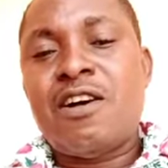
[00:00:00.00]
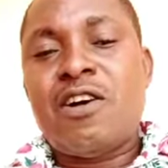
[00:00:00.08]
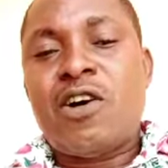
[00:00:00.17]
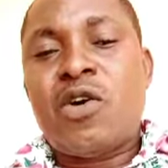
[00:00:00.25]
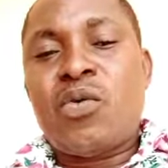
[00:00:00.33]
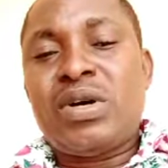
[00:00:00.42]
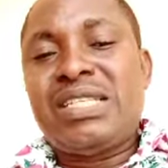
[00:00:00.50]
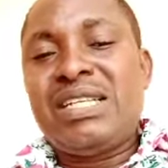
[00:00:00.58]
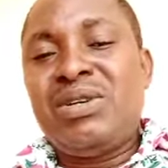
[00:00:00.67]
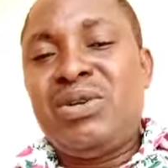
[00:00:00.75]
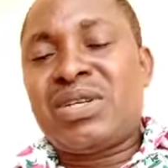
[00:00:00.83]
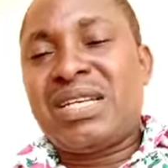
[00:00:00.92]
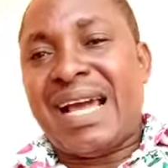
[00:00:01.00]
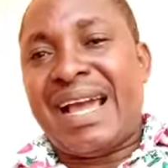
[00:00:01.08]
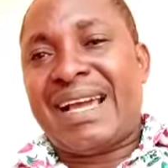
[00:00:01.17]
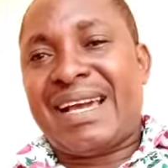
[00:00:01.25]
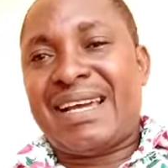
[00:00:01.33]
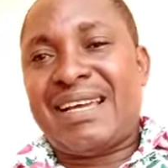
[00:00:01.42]
or what it looked like
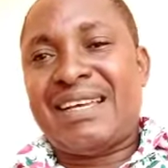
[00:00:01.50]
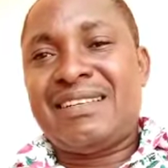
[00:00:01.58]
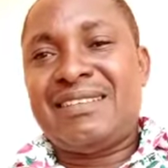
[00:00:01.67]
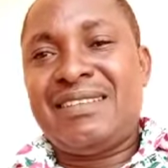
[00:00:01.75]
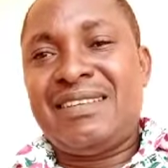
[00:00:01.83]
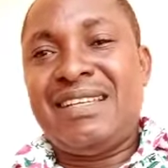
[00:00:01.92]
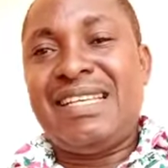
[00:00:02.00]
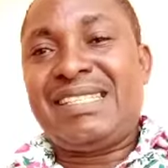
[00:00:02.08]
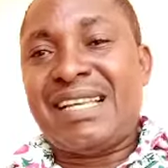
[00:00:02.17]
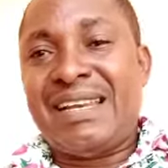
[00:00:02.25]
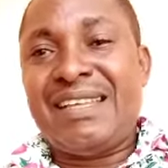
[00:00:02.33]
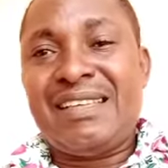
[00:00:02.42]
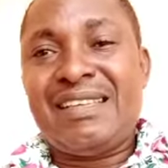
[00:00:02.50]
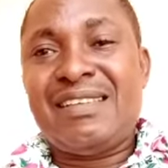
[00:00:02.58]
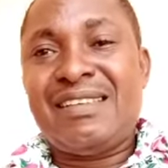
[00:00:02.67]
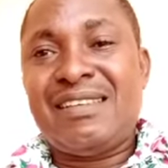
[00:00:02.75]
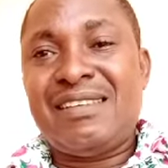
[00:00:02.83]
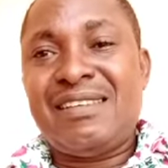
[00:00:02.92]
initially,
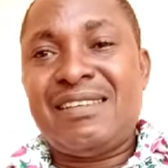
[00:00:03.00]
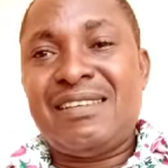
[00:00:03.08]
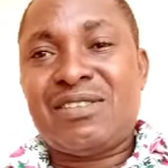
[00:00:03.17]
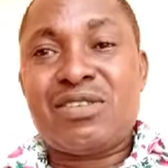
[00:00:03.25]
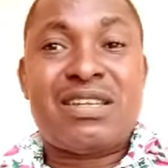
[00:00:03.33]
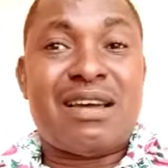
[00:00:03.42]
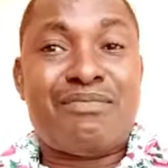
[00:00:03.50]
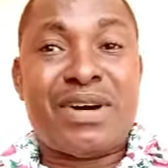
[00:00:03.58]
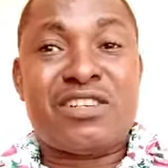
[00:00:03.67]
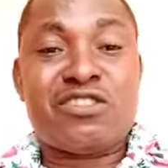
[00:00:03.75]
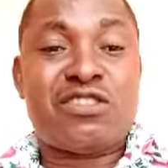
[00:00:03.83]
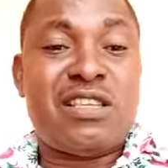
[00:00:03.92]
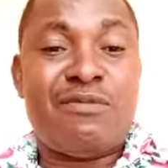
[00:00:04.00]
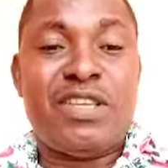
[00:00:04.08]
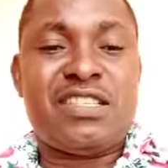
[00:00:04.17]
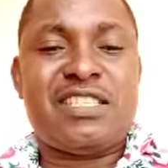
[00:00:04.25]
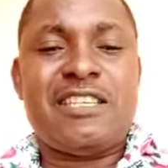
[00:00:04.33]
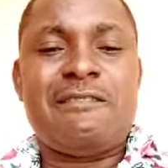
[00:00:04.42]
talking about
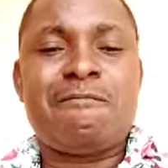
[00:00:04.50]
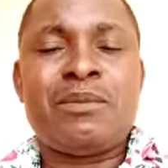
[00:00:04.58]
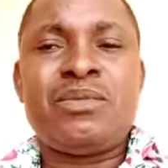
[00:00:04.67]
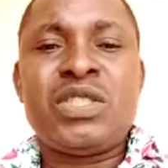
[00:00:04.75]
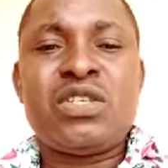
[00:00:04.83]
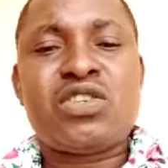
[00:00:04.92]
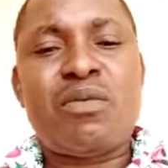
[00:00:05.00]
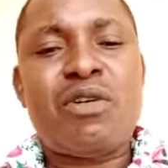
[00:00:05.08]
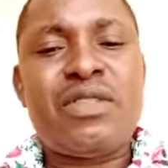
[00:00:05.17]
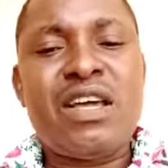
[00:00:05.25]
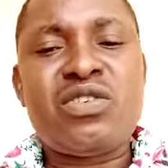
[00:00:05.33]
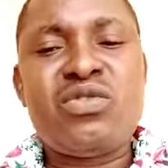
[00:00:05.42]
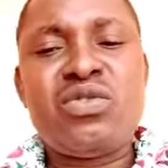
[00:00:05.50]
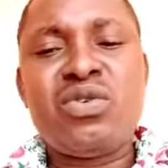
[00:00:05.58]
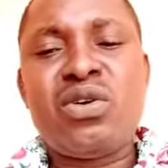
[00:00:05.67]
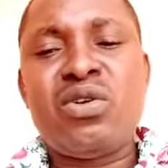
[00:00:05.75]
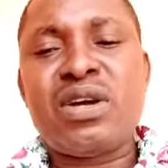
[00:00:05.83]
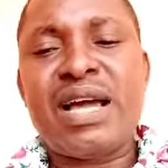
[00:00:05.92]
TBC, some of them could no
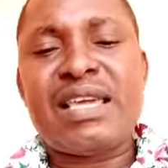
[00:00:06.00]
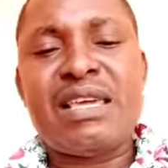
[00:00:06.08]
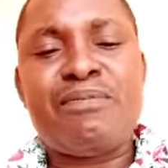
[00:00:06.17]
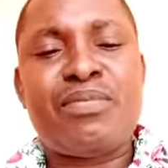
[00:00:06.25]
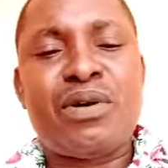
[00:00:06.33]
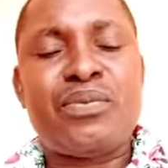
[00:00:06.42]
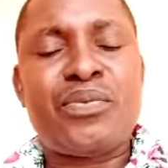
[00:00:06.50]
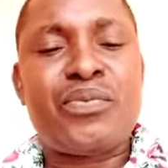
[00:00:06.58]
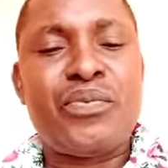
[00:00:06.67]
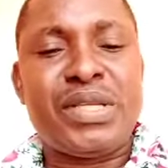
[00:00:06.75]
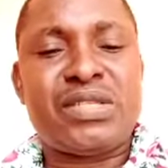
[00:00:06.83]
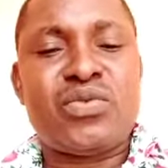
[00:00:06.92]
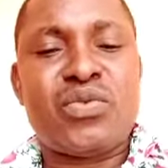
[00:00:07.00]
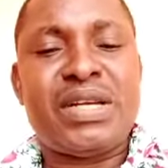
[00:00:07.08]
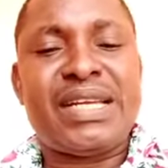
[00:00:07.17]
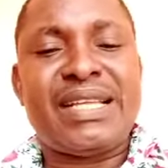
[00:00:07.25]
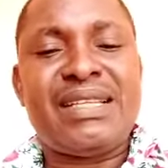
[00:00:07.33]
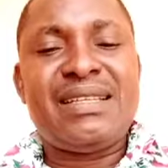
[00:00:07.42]
longer keep up with what they
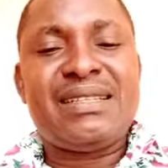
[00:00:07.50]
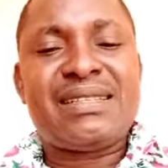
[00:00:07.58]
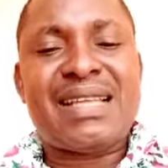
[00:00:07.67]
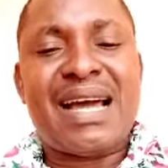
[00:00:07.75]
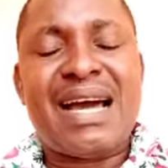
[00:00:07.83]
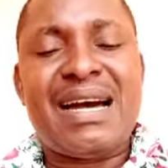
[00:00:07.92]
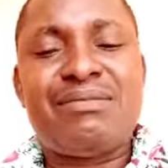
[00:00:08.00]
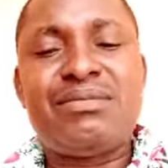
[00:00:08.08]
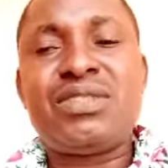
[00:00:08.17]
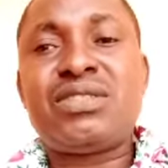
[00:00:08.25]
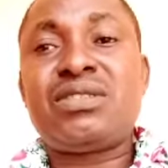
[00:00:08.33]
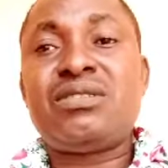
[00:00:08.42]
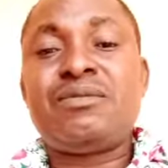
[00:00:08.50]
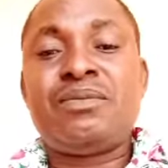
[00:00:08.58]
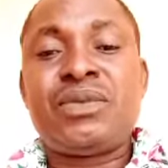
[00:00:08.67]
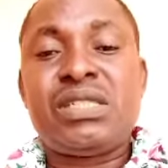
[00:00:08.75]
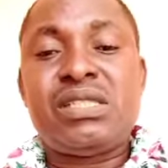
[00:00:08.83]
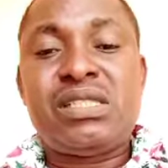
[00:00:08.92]
termed
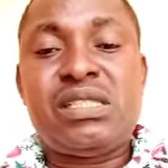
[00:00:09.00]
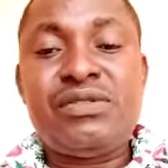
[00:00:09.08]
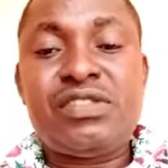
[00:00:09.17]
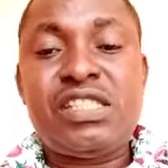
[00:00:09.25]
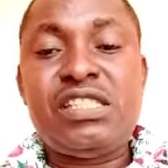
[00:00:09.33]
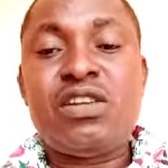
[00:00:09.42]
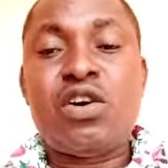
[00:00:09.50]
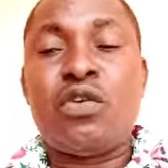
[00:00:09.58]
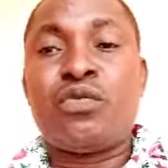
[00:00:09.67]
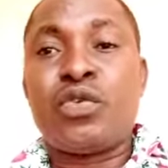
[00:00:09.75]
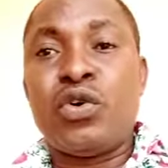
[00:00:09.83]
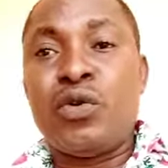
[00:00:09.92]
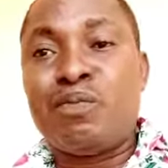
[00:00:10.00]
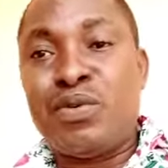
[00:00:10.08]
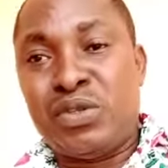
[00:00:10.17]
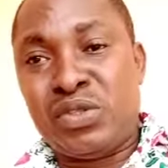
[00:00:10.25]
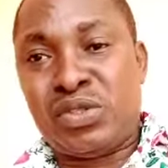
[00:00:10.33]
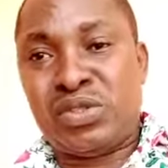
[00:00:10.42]
shifting of
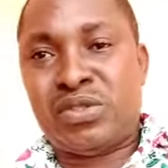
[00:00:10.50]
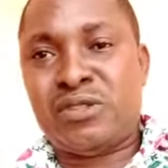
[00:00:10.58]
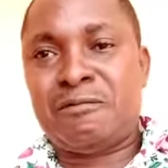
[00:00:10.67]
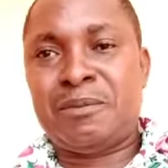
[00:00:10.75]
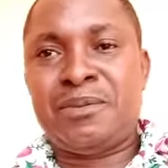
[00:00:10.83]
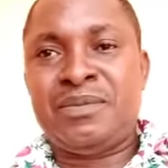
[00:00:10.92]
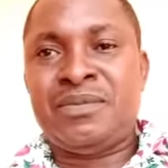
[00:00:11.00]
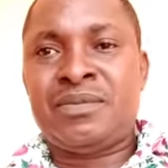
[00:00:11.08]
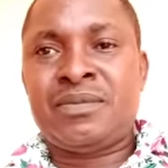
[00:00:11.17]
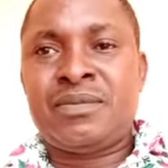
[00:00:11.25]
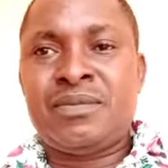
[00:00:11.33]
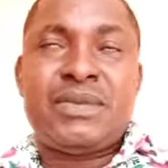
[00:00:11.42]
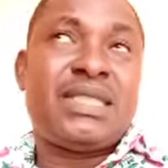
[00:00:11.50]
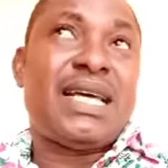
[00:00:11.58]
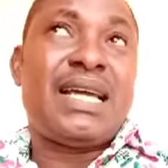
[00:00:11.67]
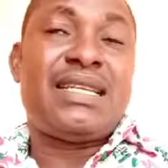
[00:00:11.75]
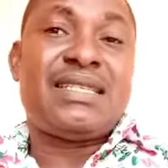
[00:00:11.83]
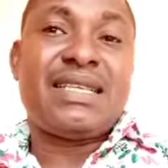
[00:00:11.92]
goalposts. That
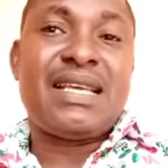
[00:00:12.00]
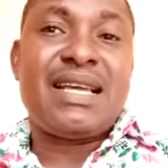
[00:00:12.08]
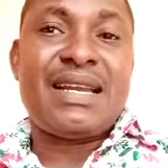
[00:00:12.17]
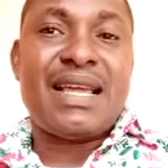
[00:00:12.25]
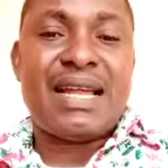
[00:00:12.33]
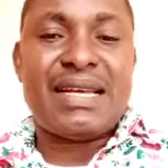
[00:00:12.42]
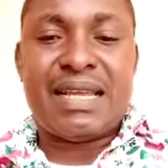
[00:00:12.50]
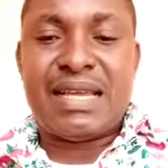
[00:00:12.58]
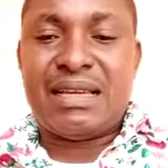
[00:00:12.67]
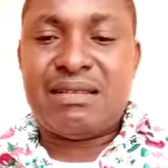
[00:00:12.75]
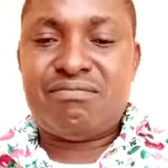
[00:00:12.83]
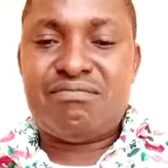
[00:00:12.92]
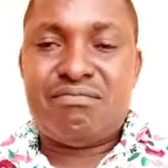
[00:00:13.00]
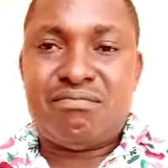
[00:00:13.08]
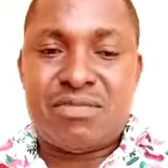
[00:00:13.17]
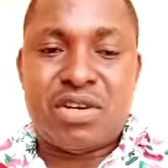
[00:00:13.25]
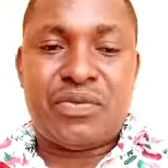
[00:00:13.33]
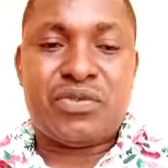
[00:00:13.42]
is the area they
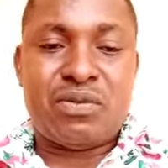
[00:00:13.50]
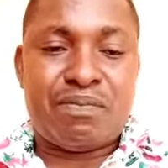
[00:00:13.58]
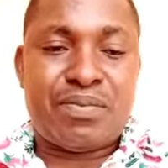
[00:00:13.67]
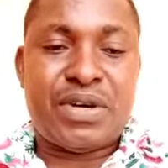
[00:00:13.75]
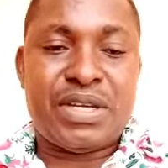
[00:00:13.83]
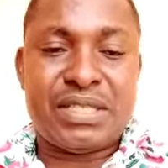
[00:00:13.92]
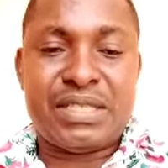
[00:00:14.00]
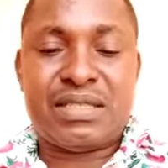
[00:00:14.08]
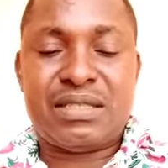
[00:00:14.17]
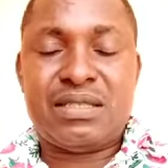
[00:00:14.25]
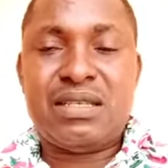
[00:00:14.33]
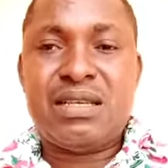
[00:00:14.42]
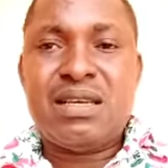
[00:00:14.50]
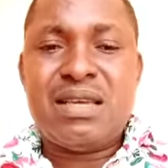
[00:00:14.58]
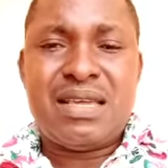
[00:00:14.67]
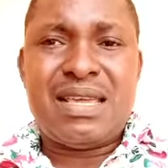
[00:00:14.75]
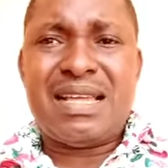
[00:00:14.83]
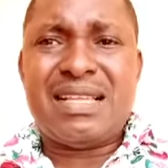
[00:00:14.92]
often point it.
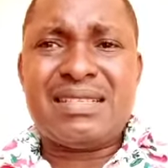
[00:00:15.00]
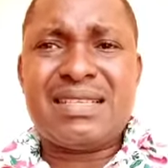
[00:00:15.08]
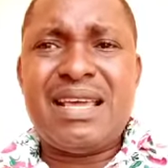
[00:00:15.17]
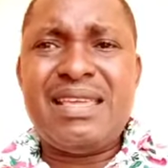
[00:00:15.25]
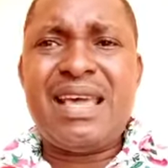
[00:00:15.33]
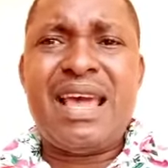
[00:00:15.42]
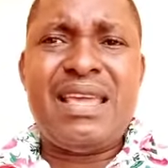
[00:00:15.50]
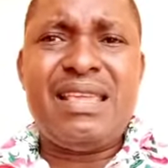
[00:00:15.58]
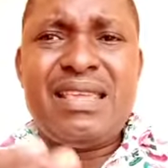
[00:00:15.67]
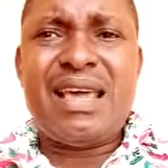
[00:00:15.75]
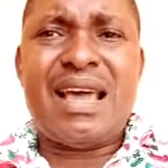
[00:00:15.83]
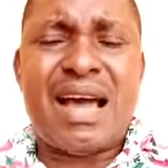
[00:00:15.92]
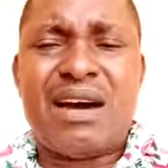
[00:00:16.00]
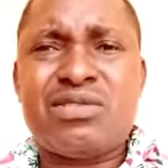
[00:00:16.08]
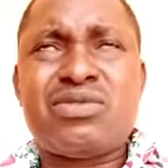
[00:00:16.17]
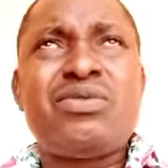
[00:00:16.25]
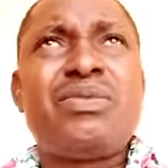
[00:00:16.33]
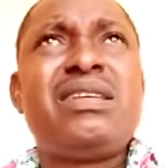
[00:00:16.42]
Yeah, they say year in, year out,
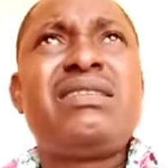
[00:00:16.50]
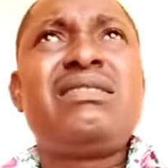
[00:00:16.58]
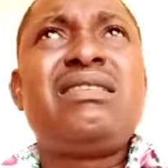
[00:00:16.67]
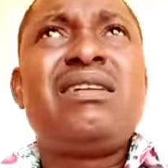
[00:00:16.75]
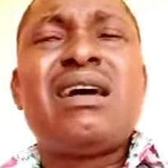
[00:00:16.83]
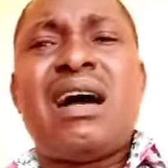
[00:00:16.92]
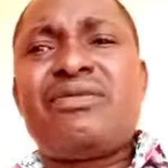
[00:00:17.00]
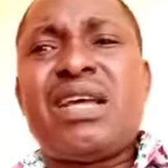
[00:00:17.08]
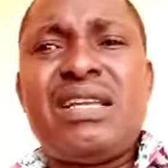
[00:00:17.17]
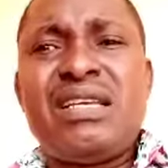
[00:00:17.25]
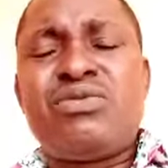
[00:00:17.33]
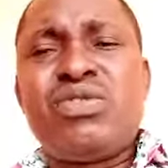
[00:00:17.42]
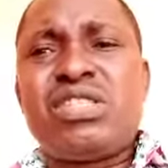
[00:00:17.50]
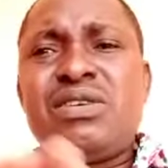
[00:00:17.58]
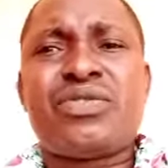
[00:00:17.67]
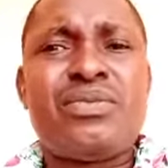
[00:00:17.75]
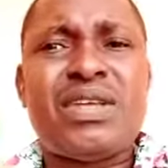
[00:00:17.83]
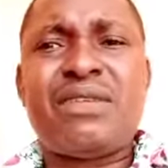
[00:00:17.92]
we've been after this, we change
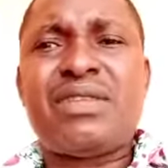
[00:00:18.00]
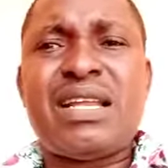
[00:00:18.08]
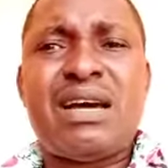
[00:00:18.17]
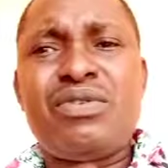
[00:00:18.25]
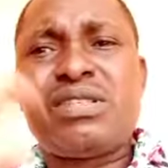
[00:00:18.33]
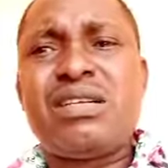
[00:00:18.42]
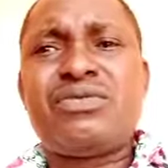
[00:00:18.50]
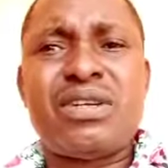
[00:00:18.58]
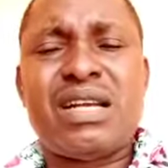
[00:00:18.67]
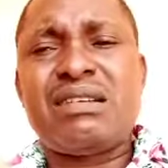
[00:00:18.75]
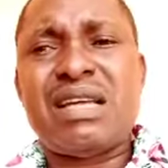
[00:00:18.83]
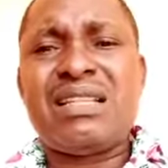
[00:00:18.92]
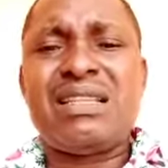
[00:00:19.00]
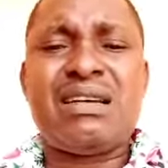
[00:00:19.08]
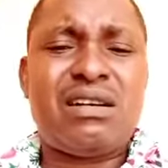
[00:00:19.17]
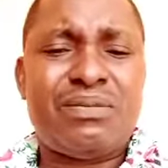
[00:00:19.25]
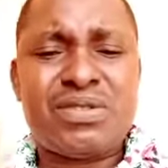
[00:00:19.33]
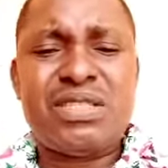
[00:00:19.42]
from there. After that, we change from that. And uh,
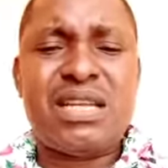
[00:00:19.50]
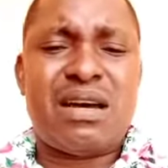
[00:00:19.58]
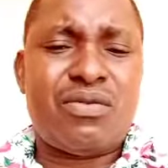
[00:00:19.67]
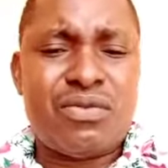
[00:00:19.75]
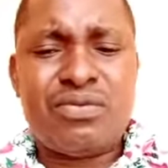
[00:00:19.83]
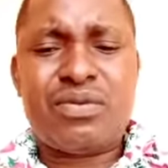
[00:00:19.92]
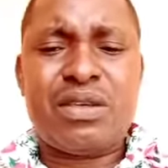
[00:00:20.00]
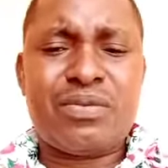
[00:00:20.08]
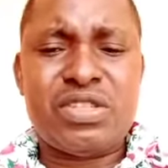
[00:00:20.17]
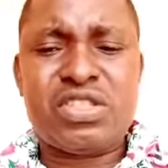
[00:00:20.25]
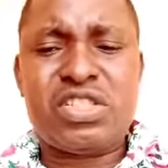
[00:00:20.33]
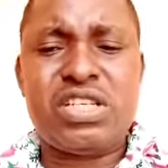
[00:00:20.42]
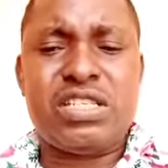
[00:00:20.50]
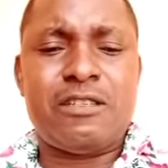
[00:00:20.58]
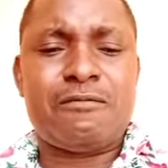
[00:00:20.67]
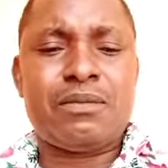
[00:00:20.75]
up to now, we keep on changing.